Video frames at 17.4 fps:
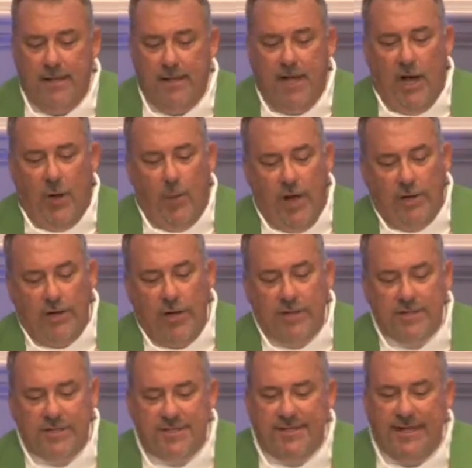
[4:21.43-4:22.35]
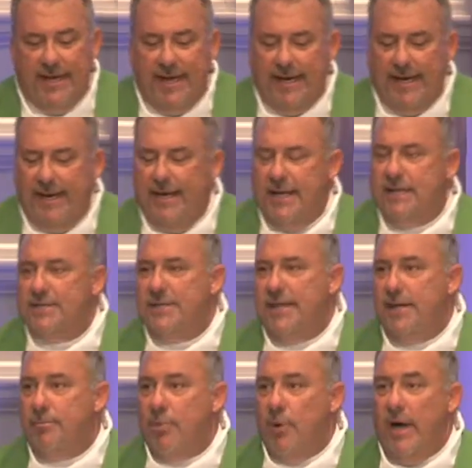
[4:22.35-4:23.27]
A well-known saying is
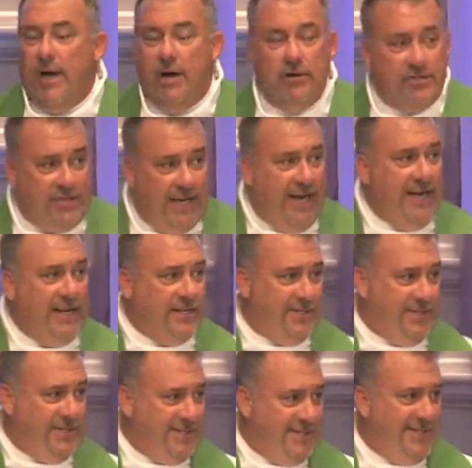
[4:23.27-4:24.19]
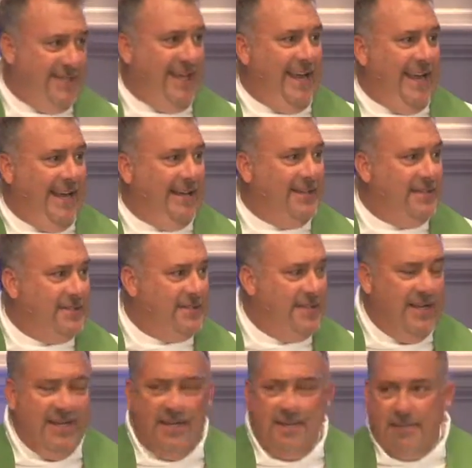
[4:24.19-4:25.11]
that prayer changes things.
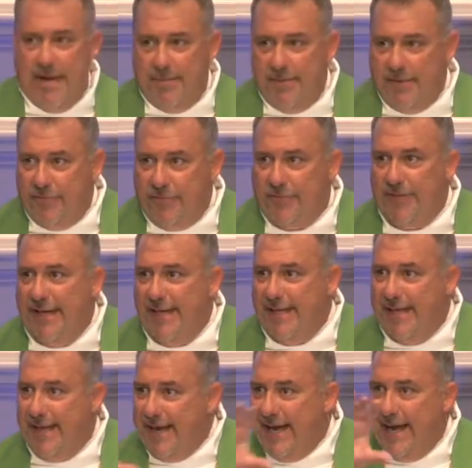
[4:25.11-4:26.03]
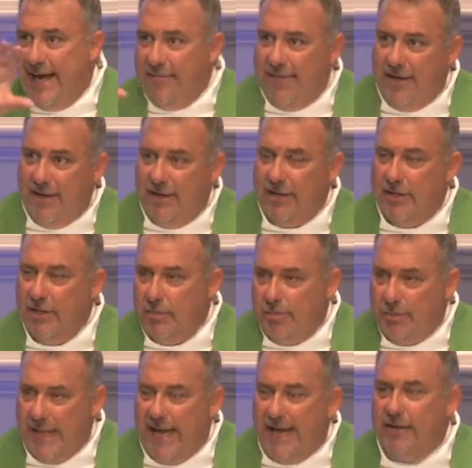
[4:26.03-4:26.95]
Maybe you've seen that. I have that on a little
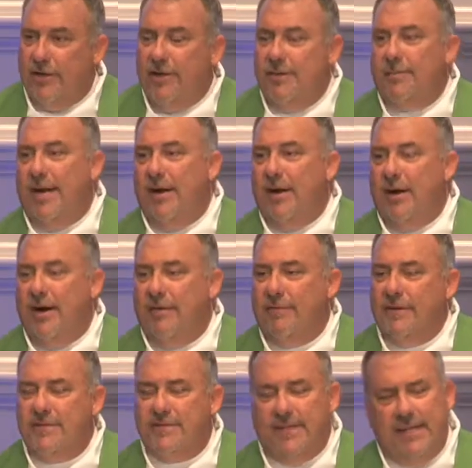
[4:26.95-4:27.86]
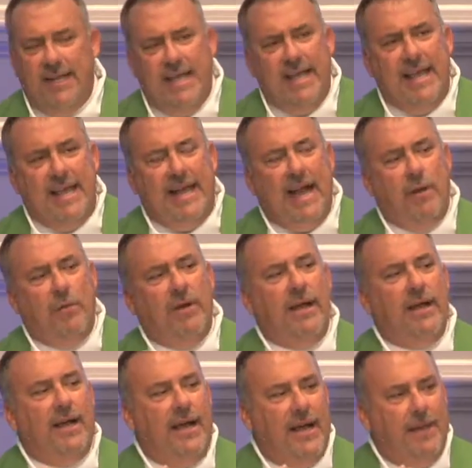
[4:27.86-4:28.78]
placard in my office. And I want
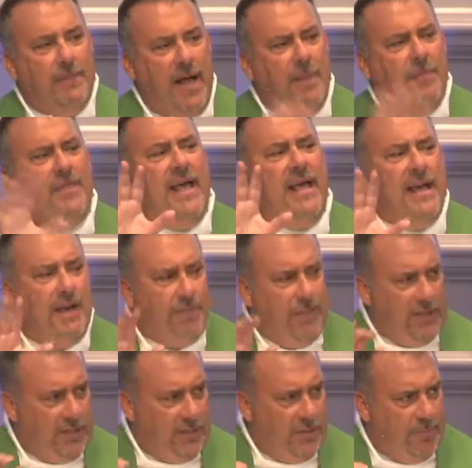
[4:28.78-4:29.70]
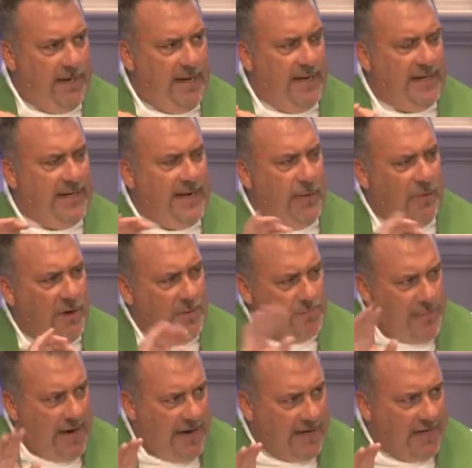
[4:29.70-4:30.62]
to up that up a little bit, and I want to
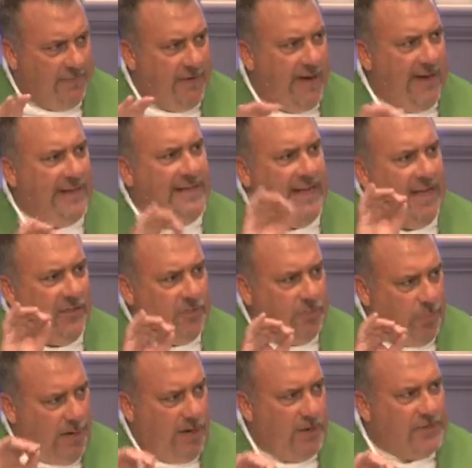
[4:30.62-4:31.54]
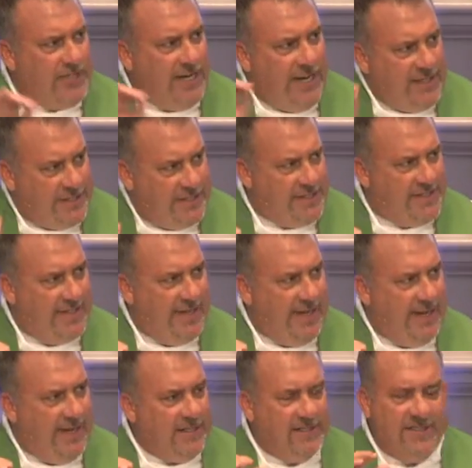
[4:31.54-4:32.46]
modify it. Yes, prayer changes
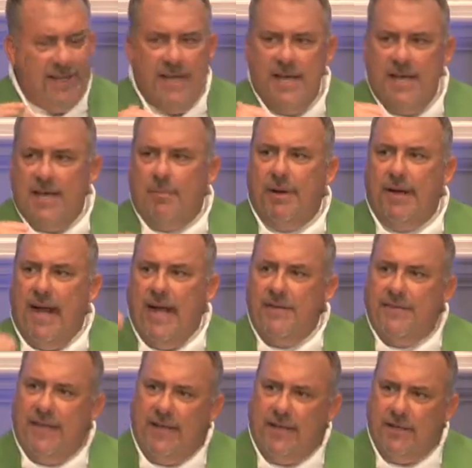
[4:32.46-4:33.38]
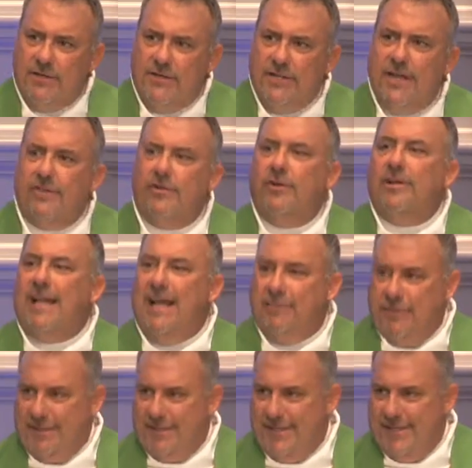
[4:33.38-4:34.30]
things. But I think there's another
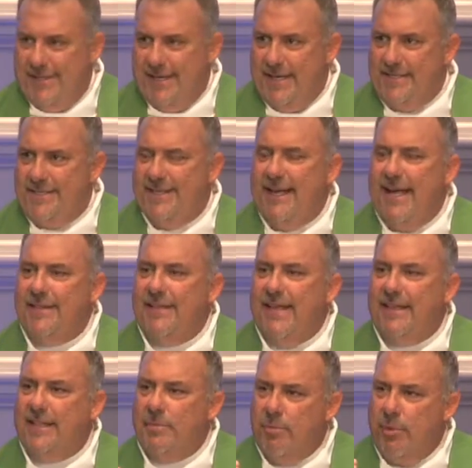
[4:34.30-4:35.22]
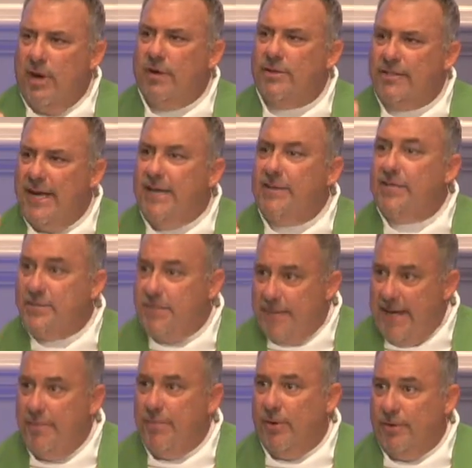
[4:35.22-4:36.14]
level to this, and I think that prayer changes
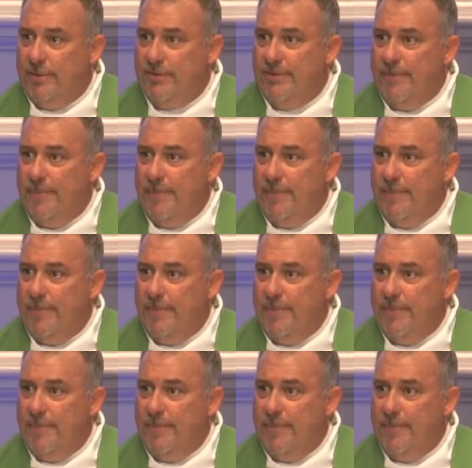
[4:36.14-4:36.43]
people.